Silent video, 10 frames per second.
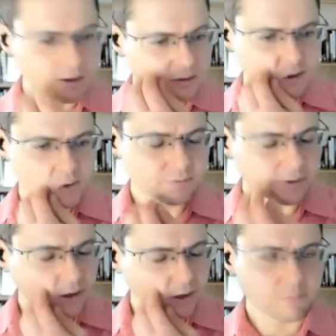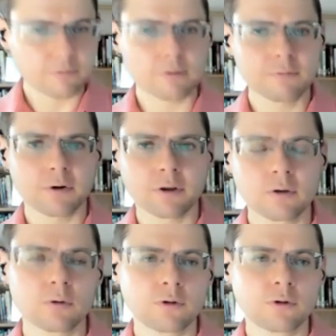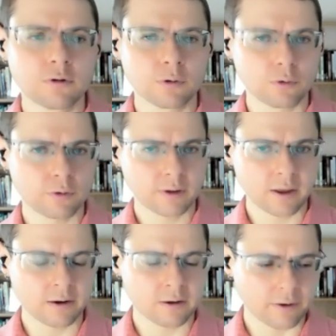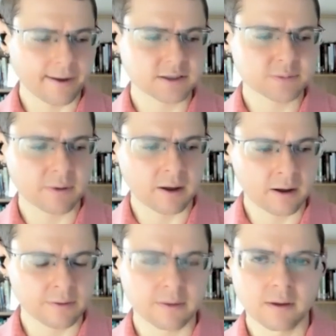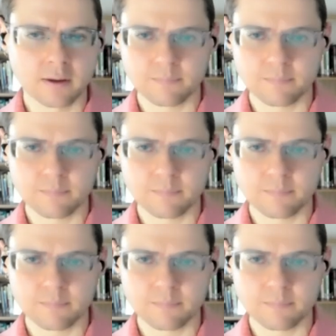So it's very helpful for you to get a grasp on